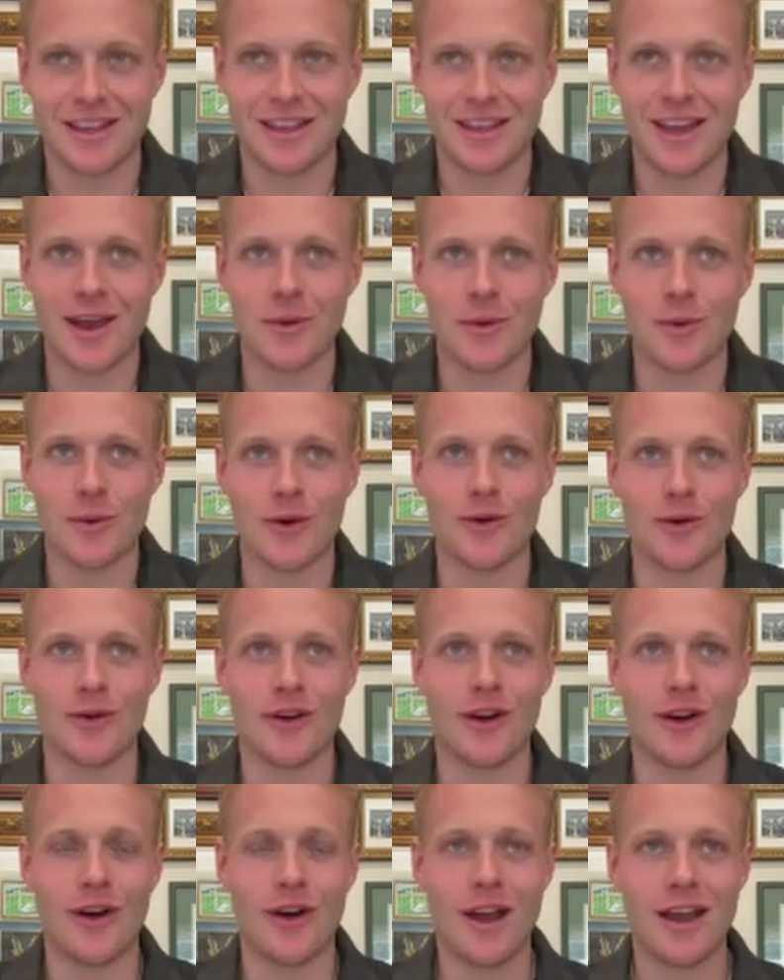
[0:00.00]
Yeah,
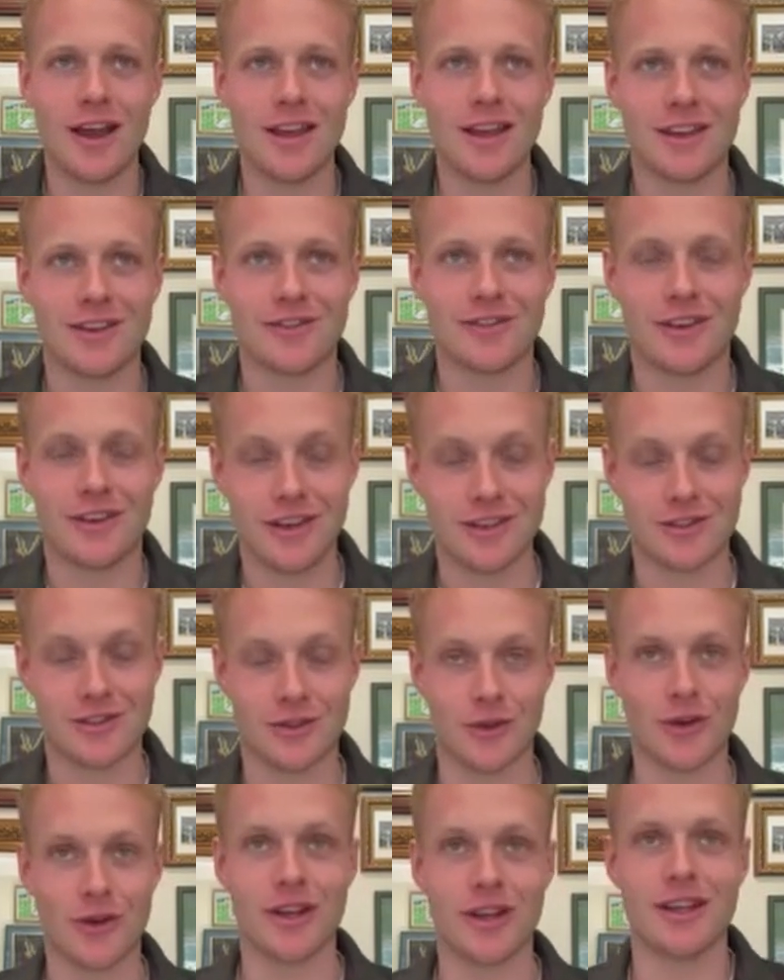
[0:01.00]
well, funny
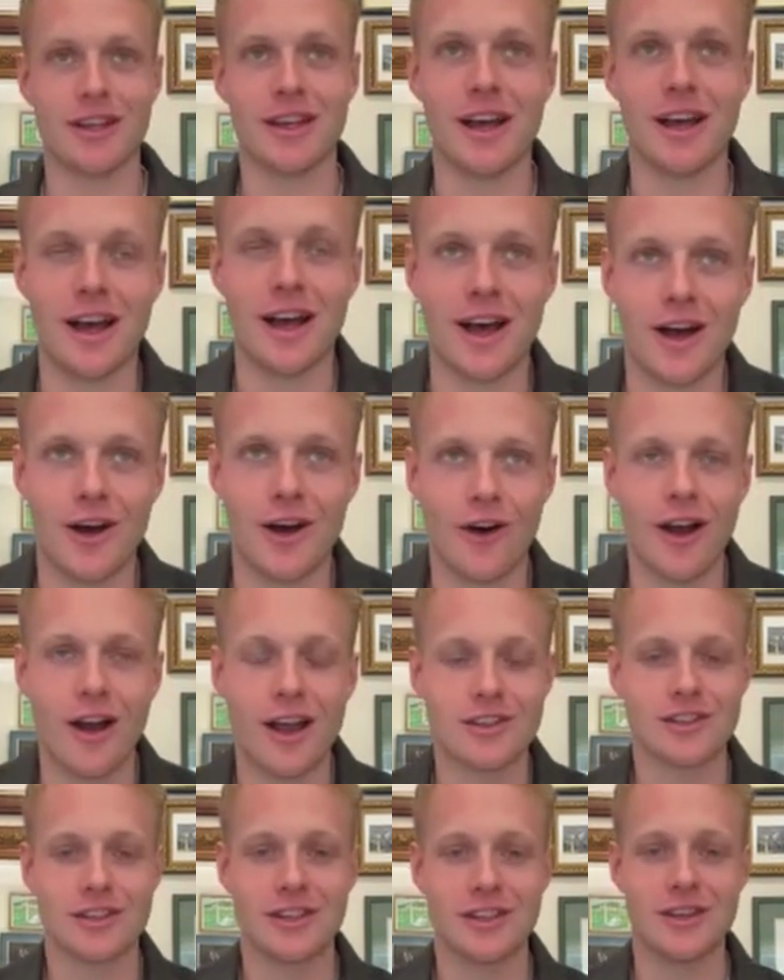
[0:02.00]
story.
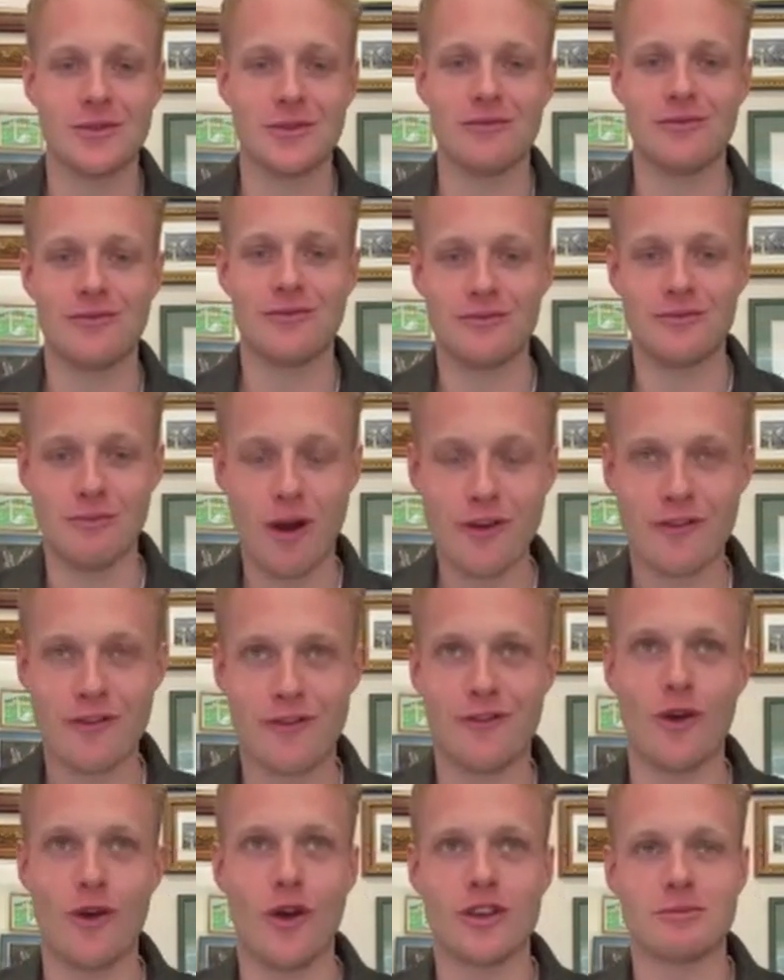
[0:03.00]
My
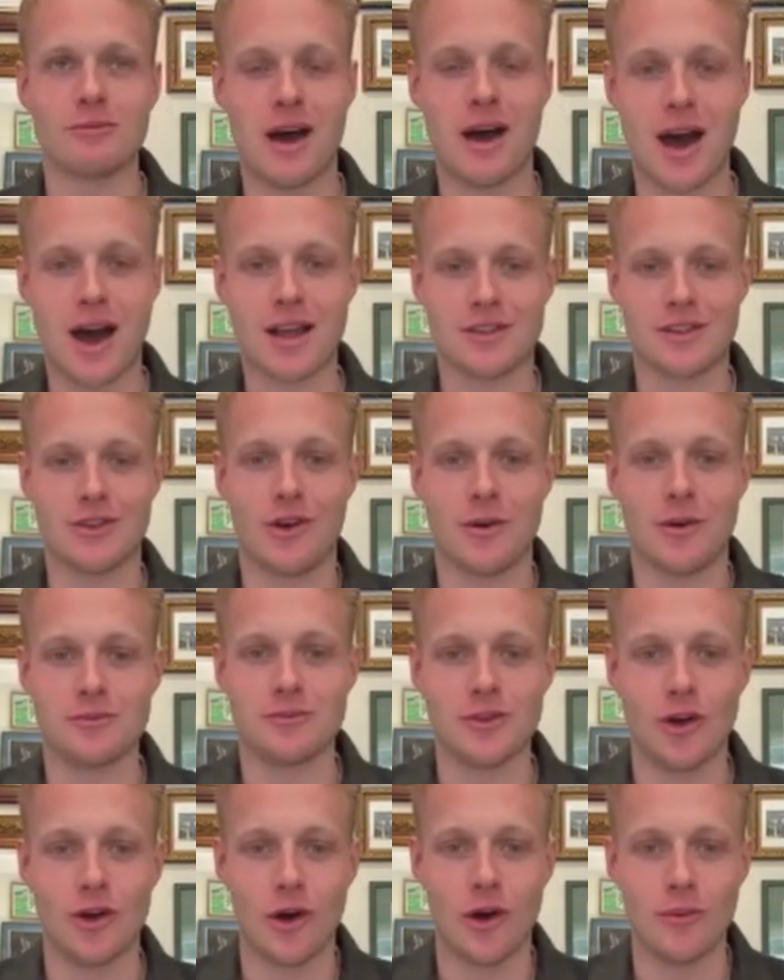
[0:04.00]
first part-time
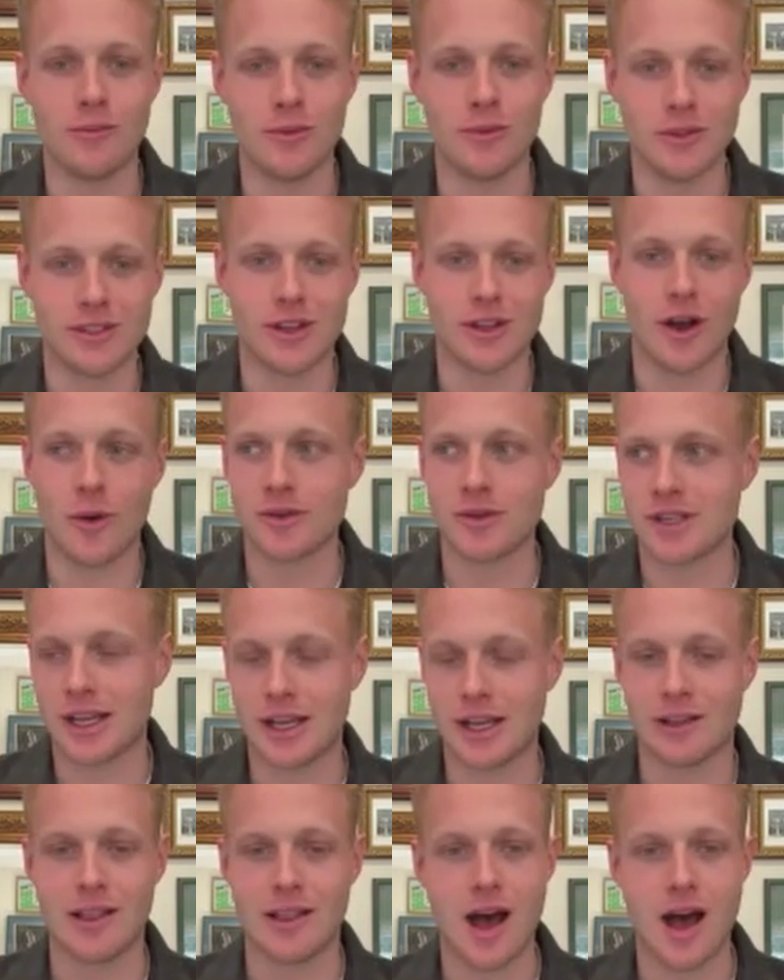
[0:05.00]
job was I was a
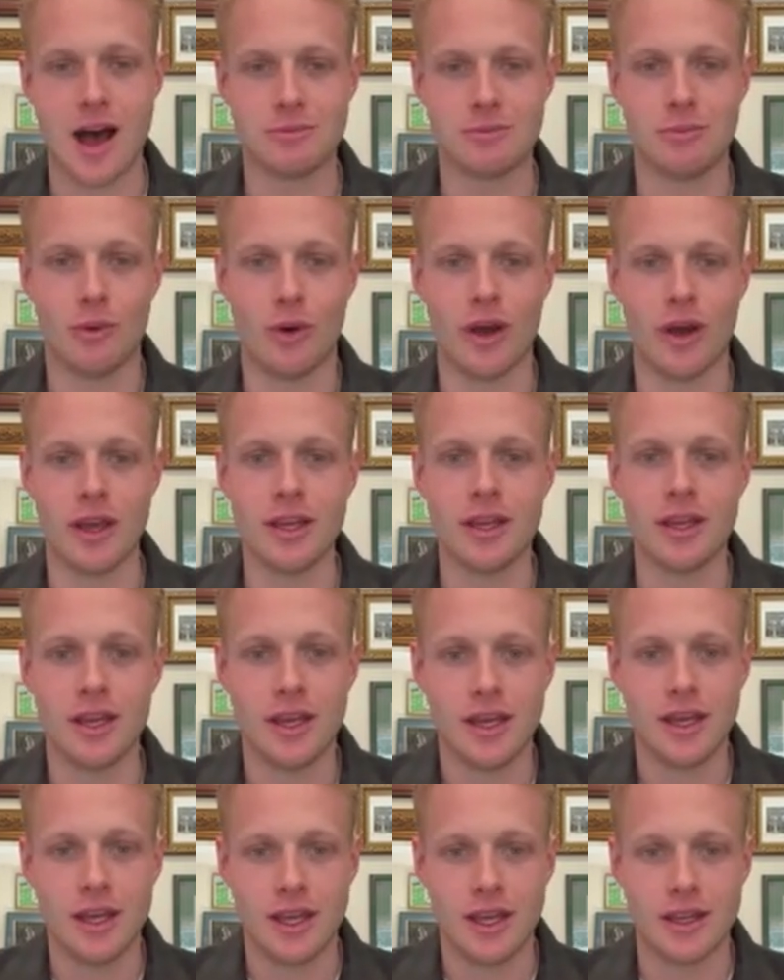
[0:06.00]
glass boy
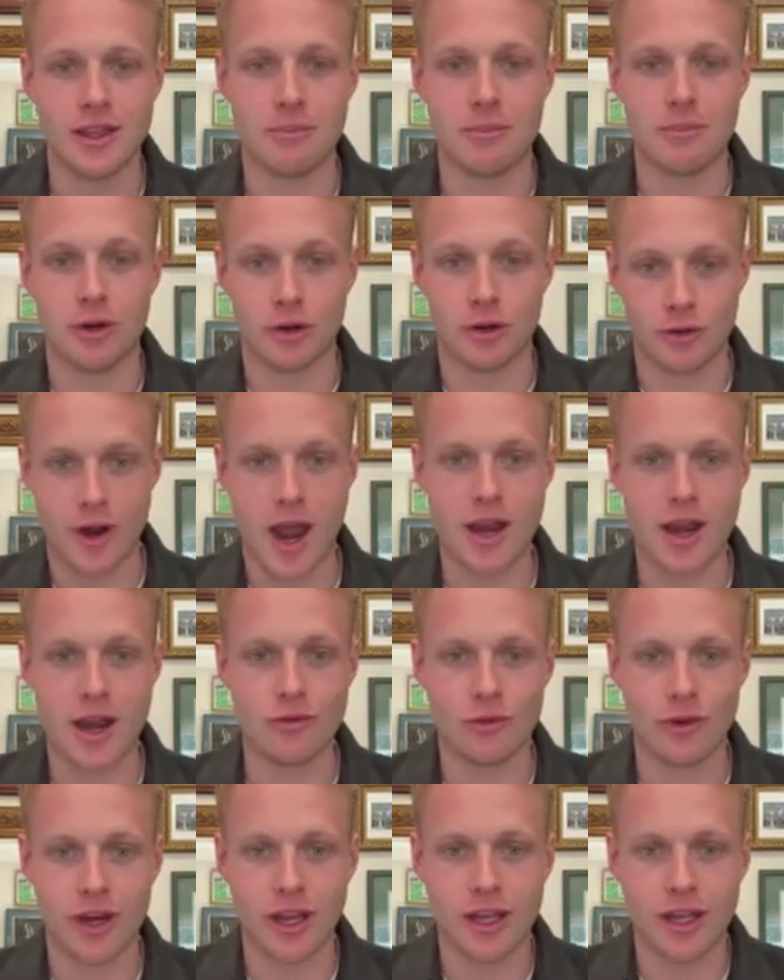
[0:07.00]
in the
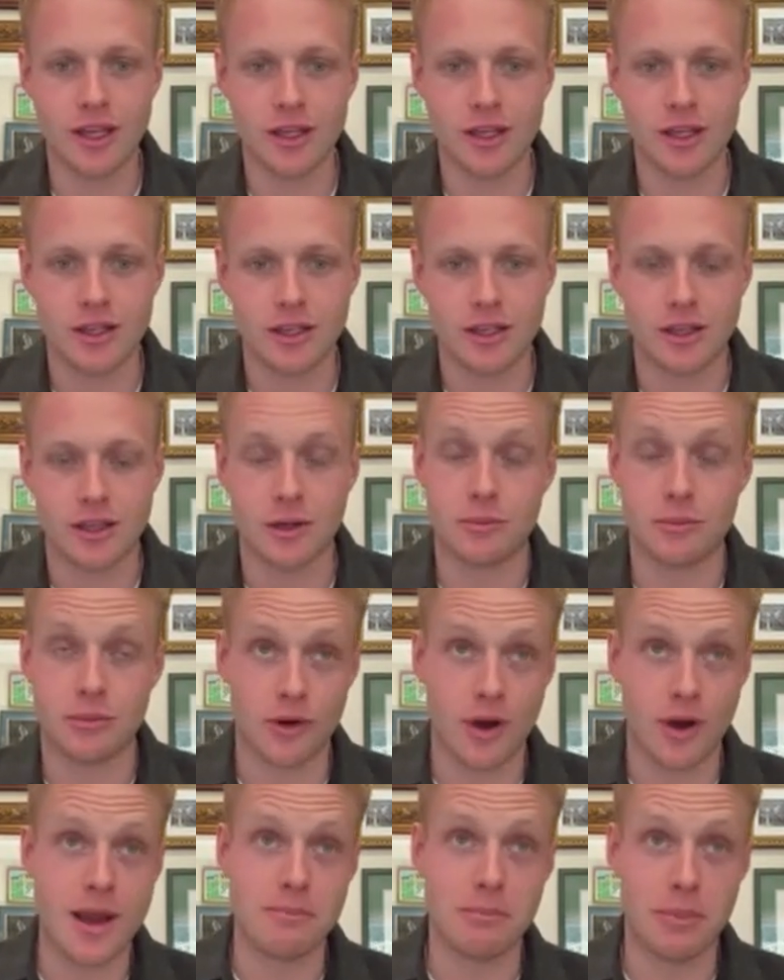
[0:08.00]
parade ring, the
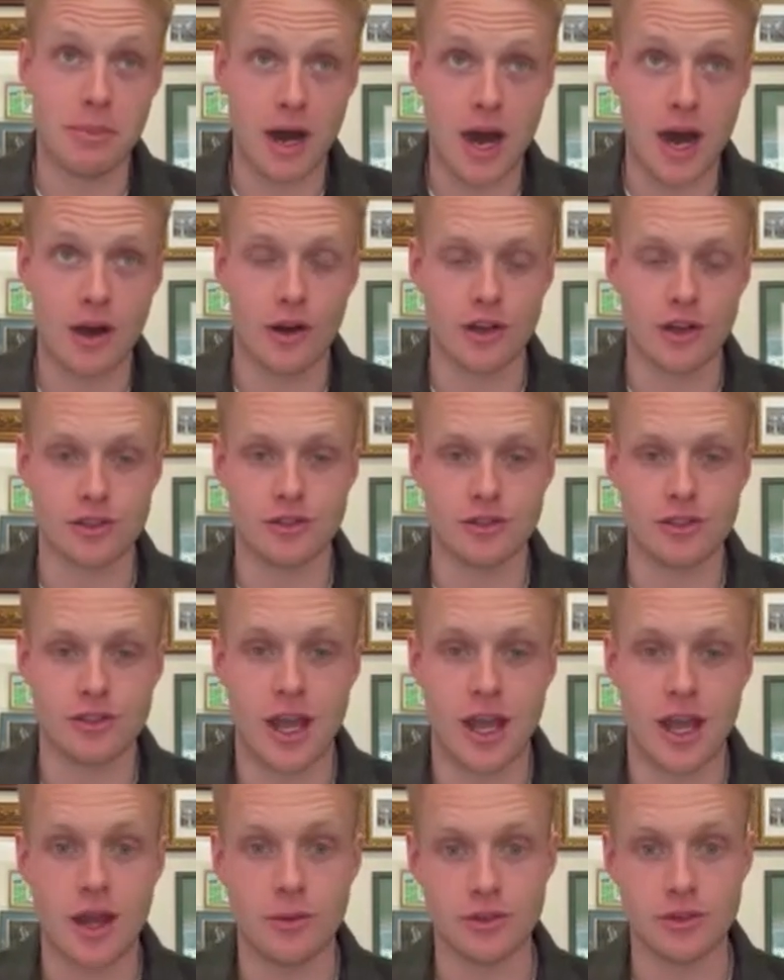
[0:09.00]
parade bar, I should
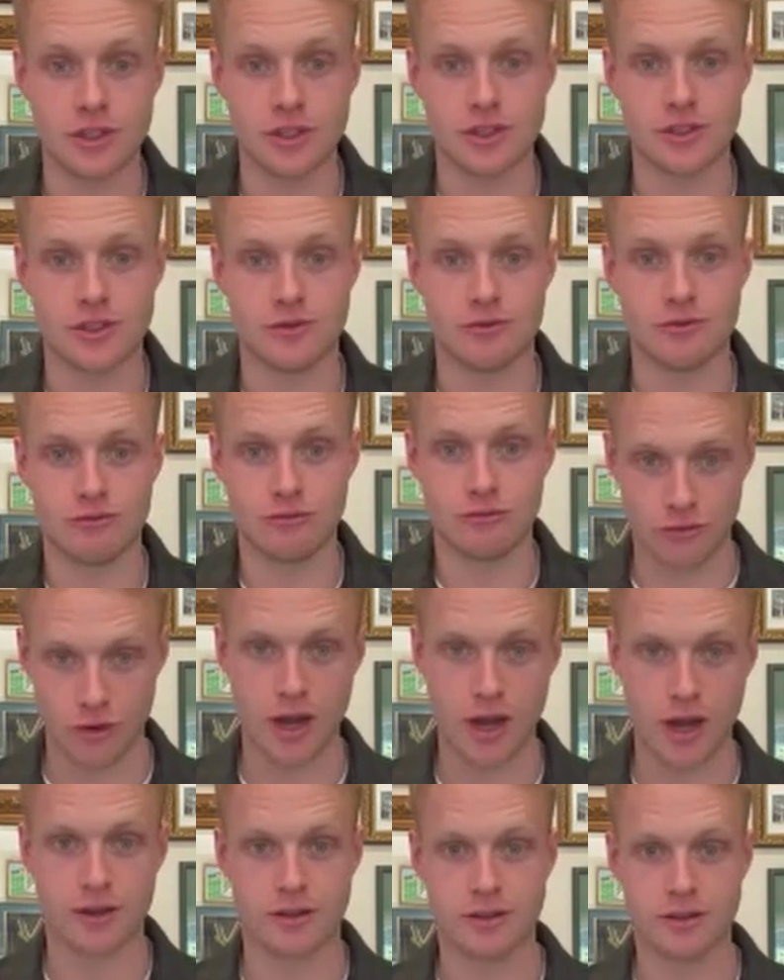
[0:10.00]
say, which is
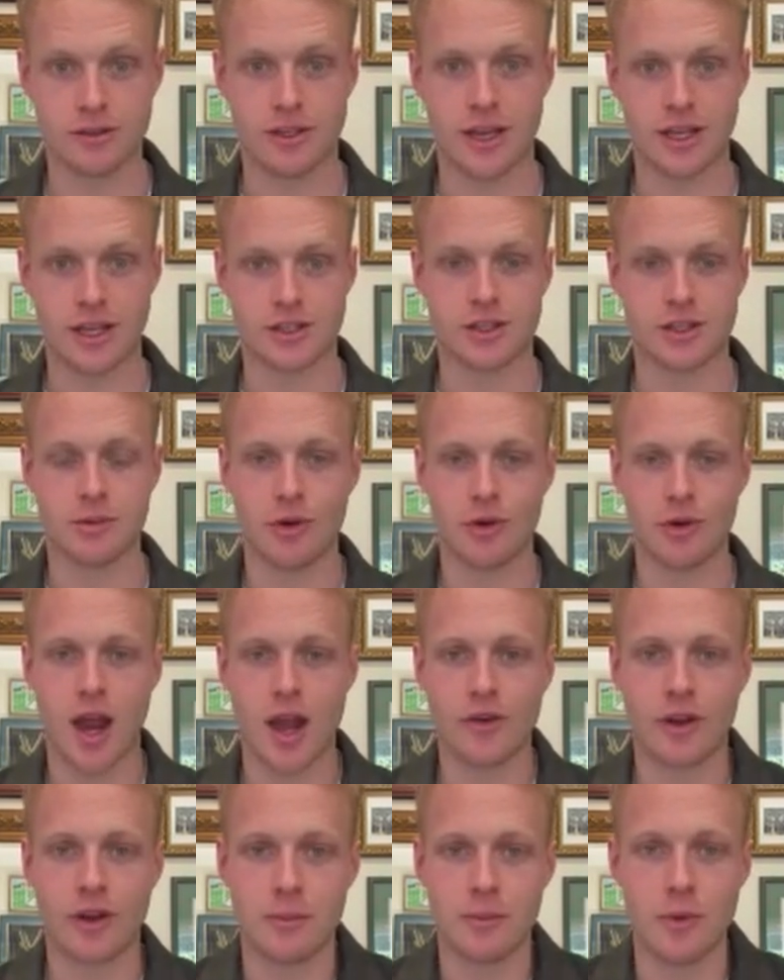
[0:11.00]
right next to the
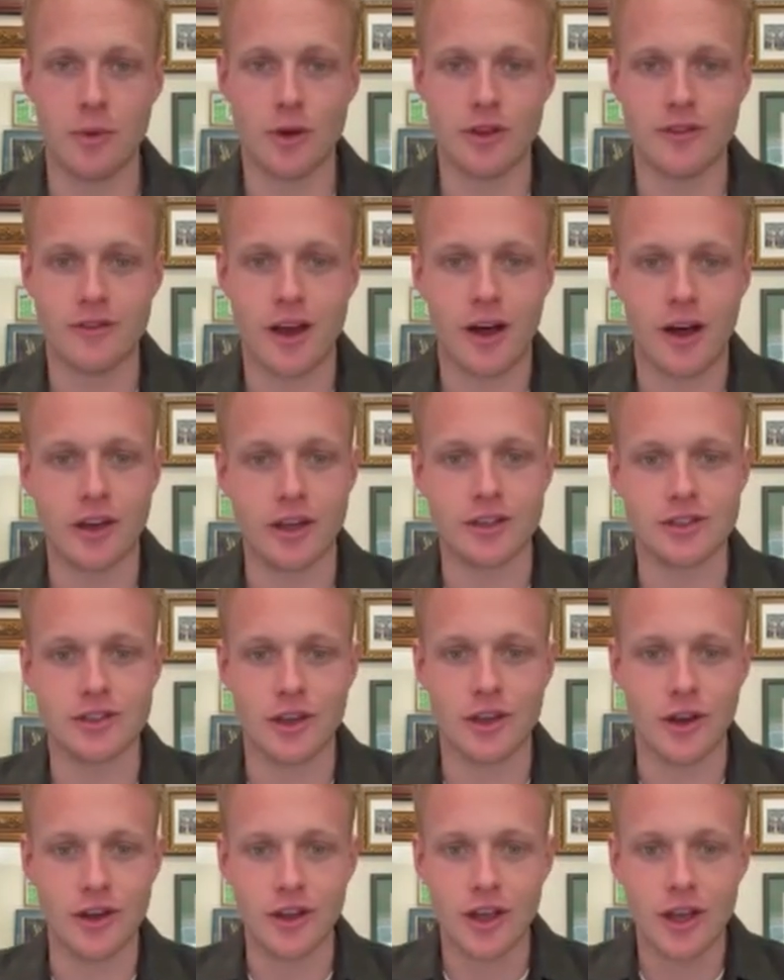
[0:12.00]
parade ring at Moonee Valley.
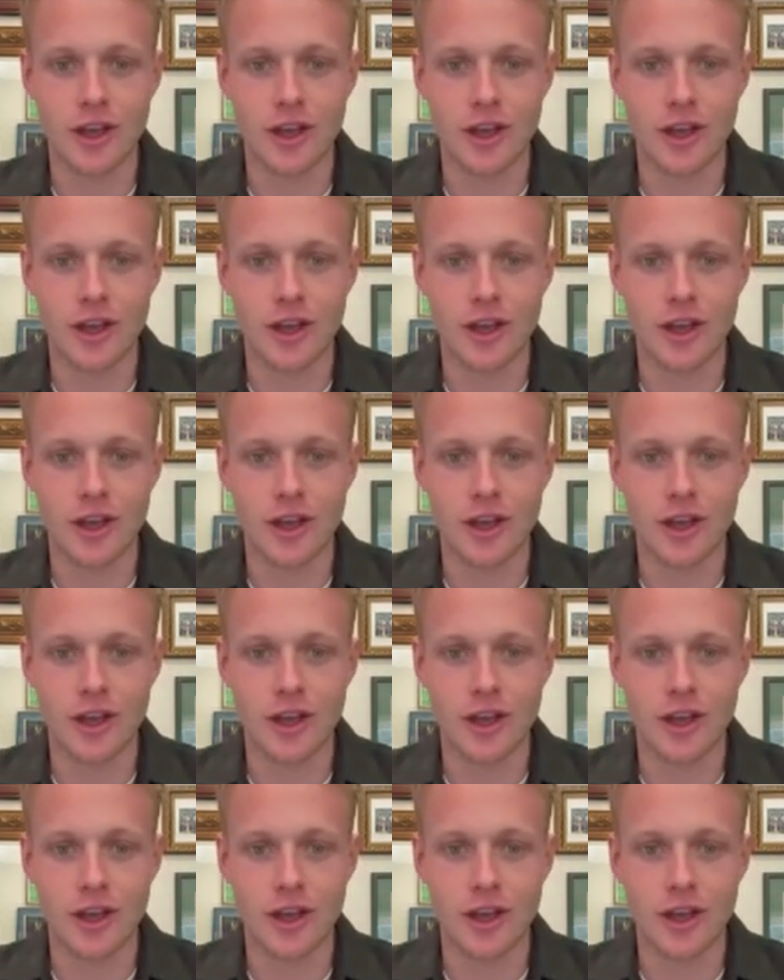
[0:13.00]
So,